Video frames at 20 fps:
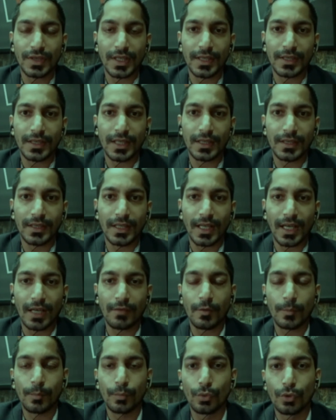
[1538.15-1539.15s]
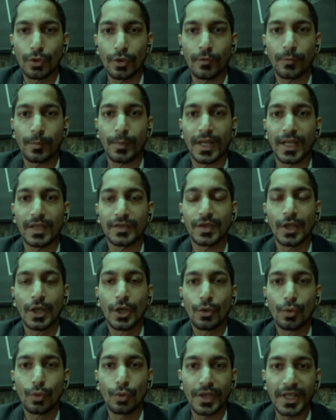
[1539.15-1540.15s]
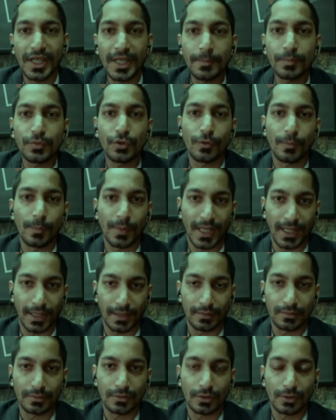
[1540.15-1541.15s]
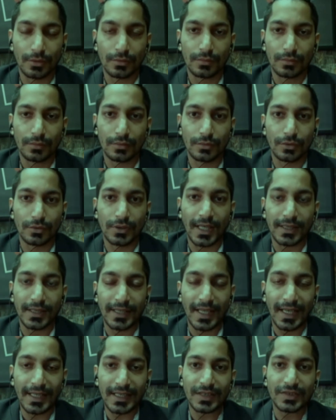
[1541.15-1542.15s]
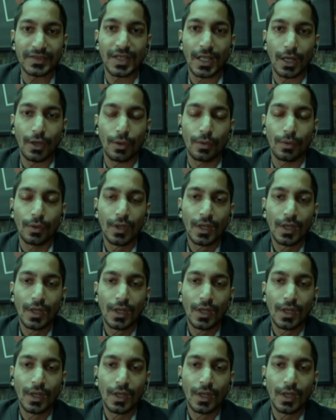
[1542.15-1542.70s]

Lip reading: and then they have a pool of players who keeps on playing. So that is how